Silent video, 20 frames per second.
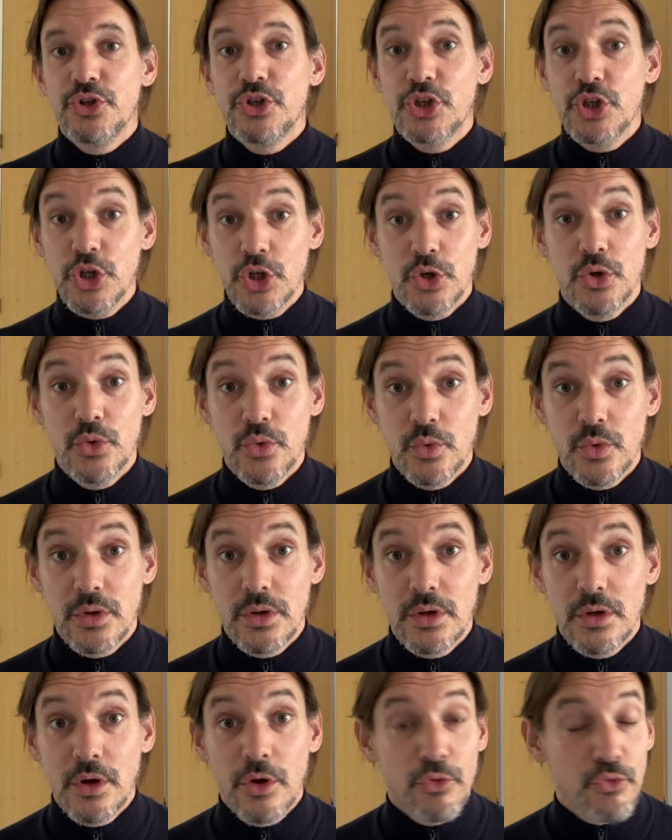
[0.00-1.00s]
do
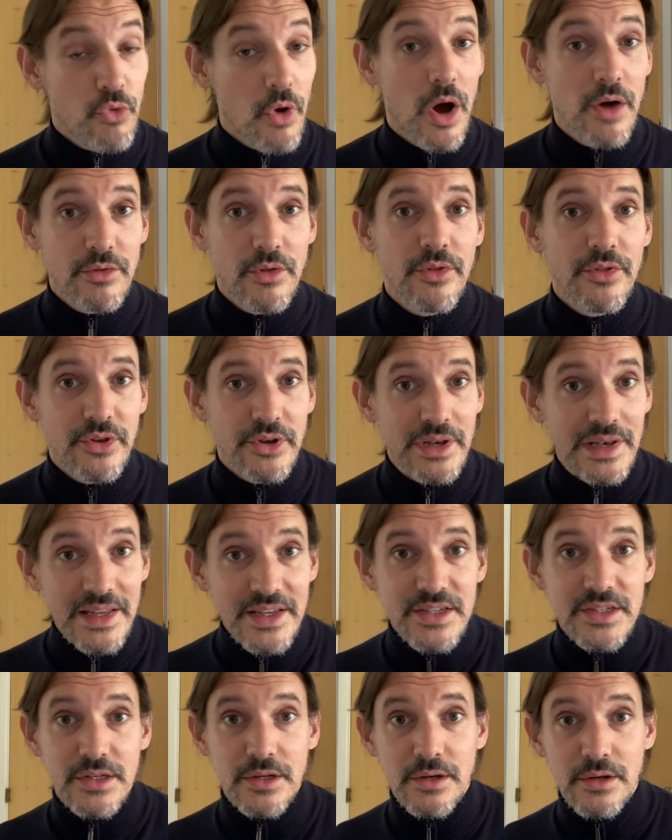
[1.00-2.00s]
rather than
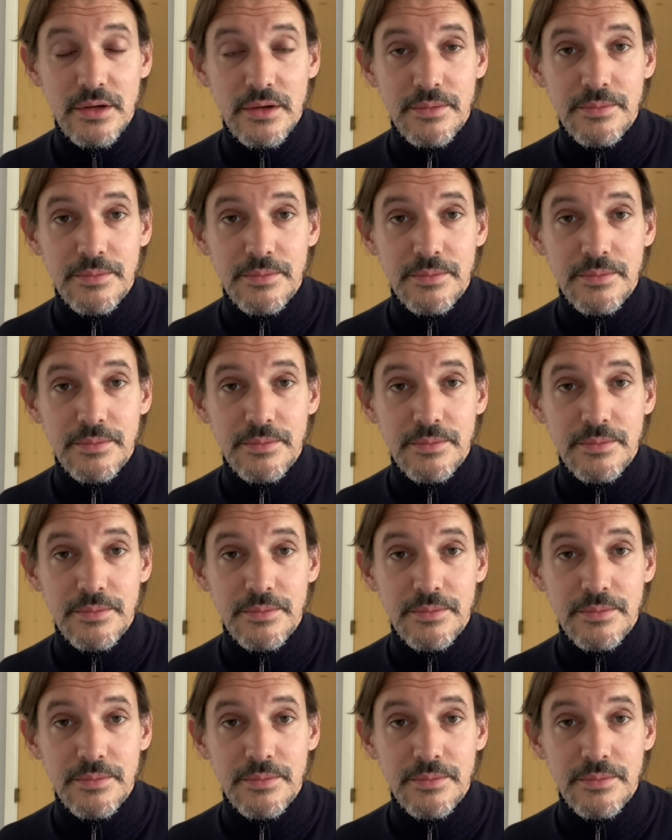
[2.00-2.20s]
listen.